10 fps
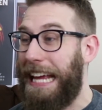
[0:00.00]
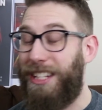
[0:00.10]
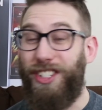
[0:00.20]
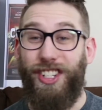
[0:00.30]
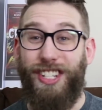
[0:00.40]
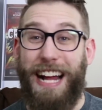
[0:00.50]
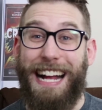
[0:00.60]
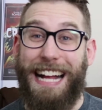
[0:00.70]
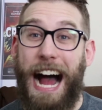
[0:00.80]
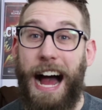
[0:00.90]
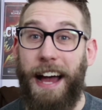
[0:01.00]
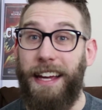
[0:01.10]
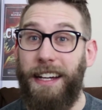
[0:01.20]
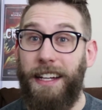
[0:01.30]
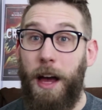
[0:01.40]
It's just a
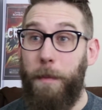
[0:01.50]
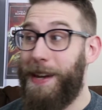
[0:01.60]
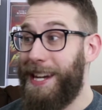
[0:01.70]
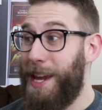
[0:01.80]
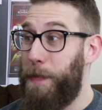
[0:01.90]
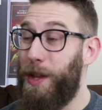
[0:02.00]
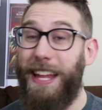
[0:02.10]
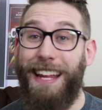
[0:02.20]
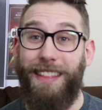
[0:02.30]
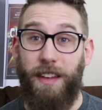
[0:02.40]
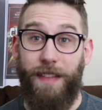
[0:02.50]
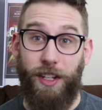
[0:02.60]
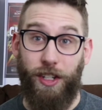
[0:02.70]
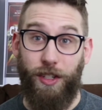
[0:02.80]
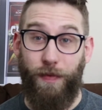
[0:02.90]
guy manipulating the
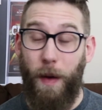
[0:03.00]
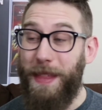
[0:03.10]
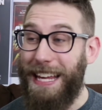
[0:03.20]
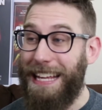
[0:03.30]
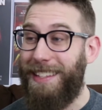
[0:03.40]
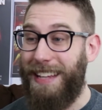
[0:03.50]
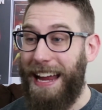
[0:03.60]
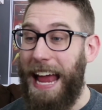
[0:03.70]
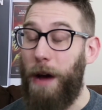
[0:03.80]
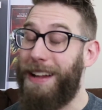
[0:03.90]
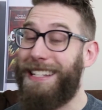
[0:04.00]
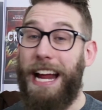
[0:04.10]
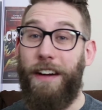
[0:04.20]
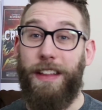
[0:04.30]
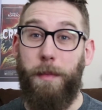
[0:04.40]
Avengers from the inside out and
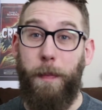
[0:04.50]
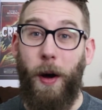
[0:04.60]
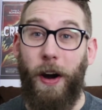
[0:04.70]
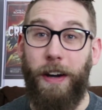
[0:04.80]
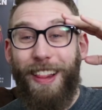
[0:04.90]
tearing them apart.